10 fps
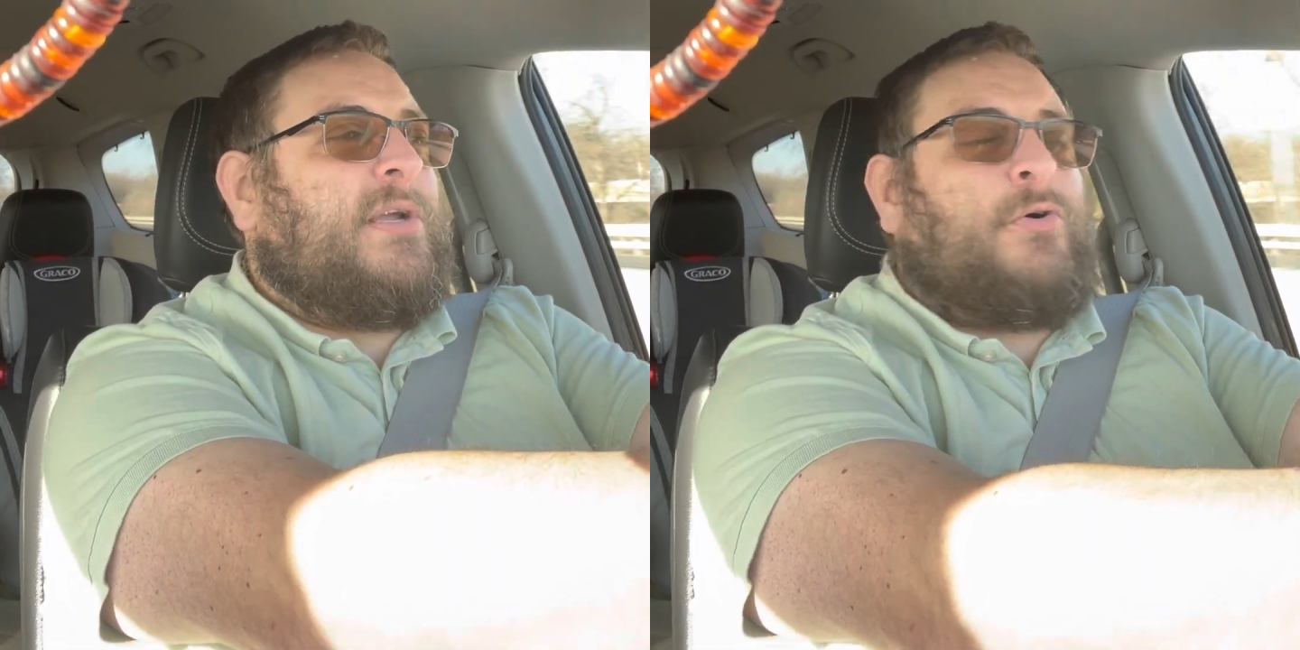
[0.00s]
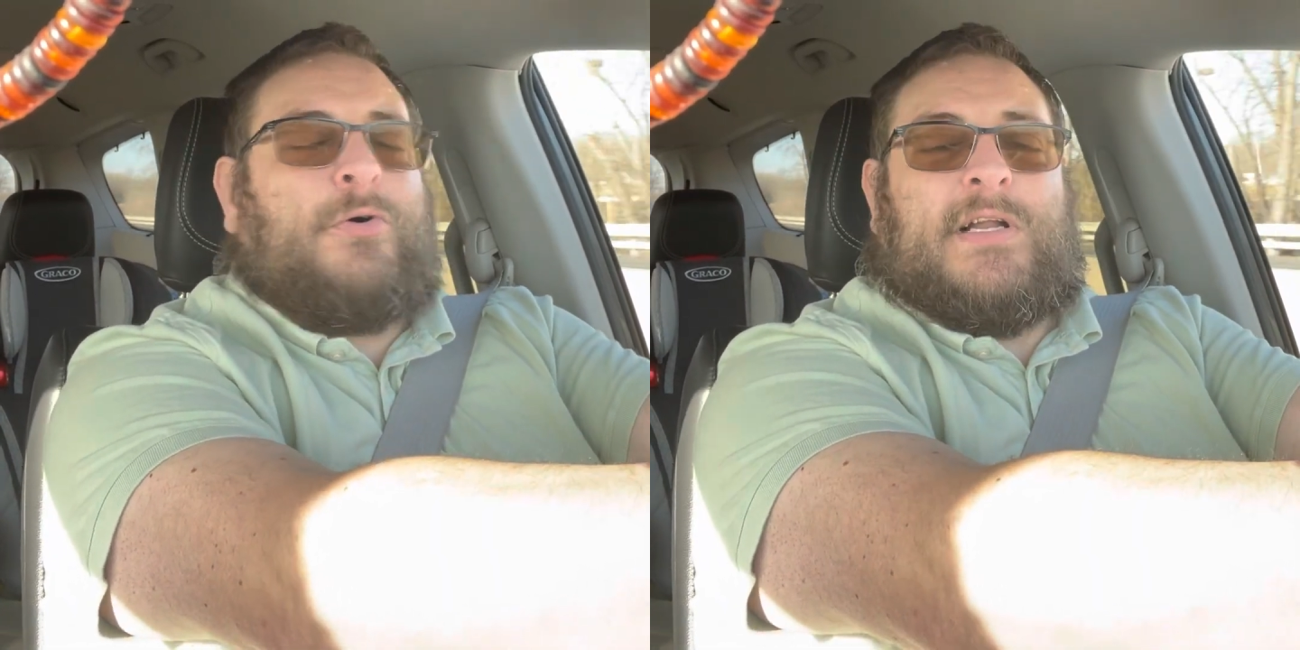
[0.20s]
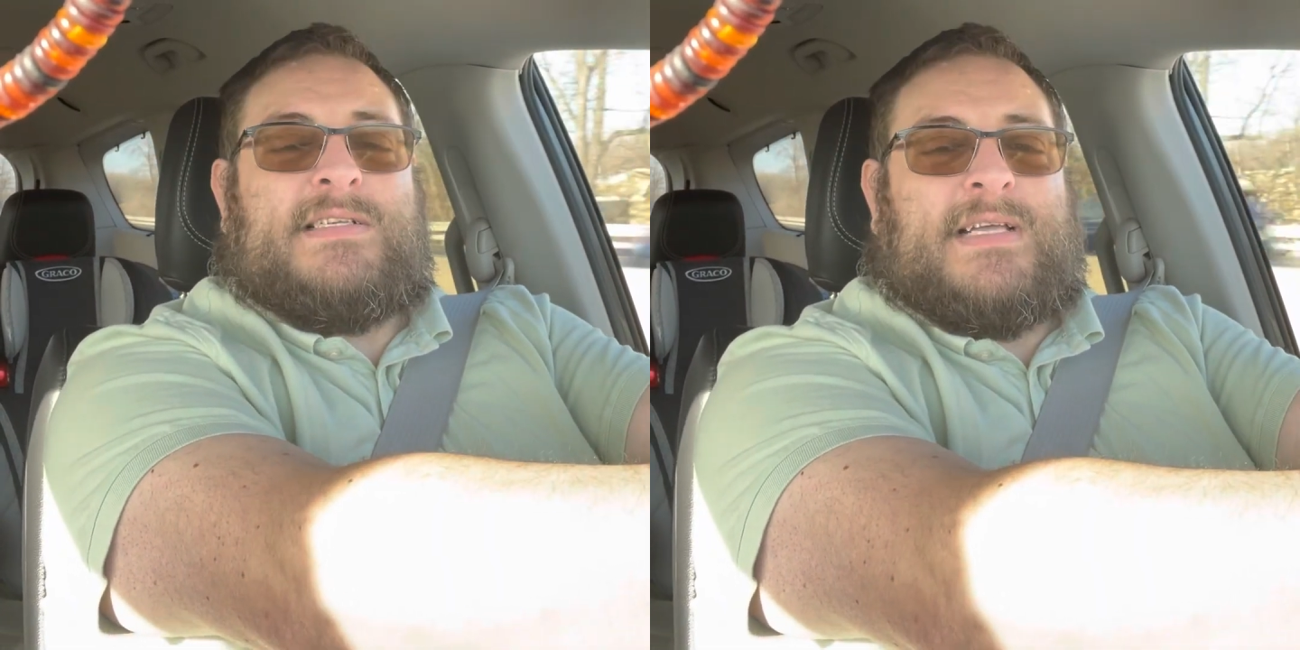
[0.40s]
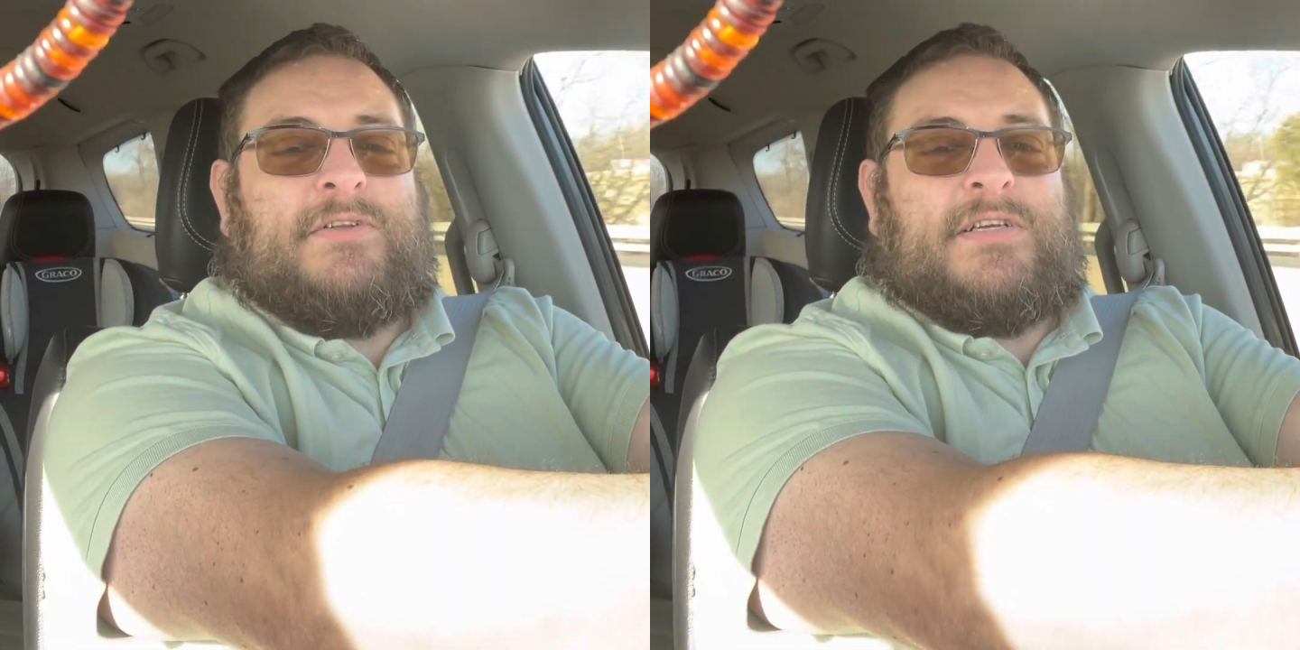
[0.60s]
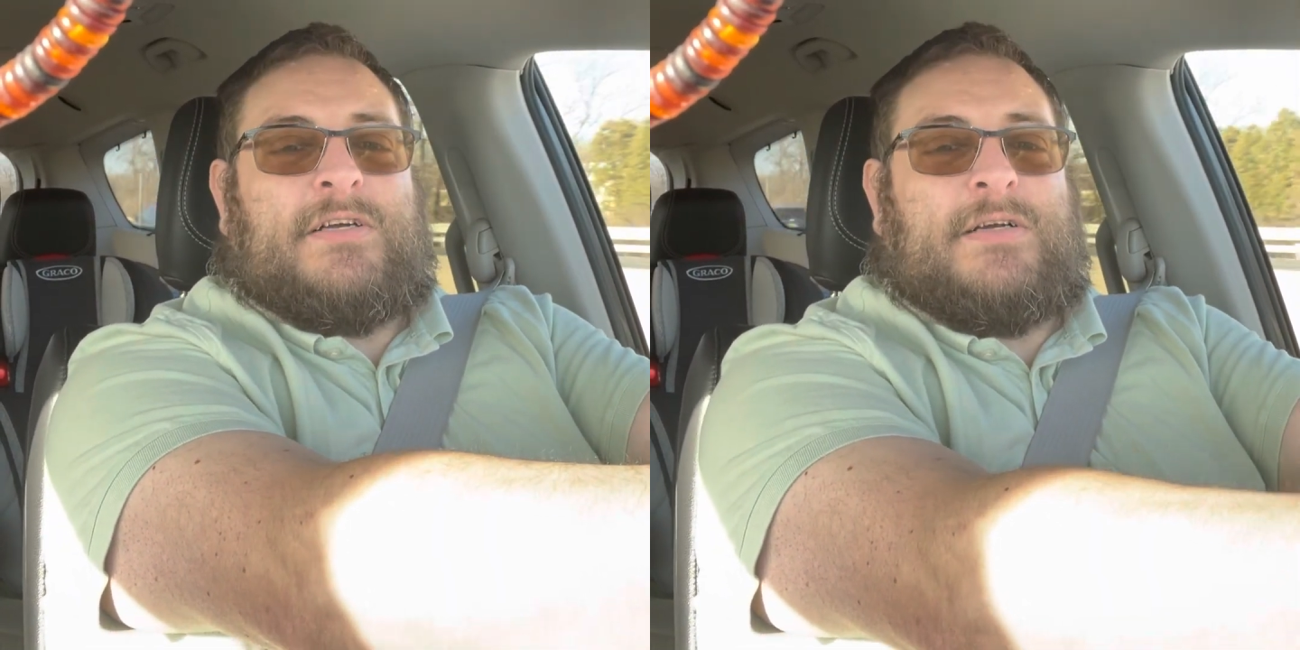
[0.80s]
recordings
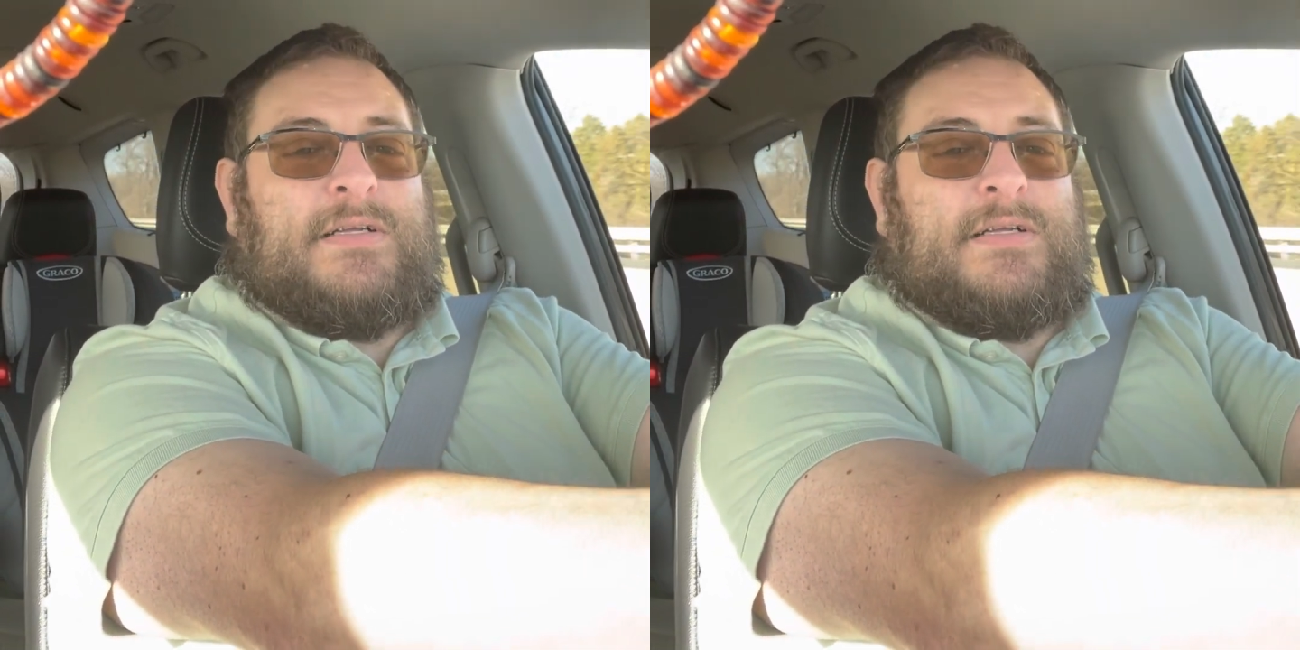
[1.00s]
out there.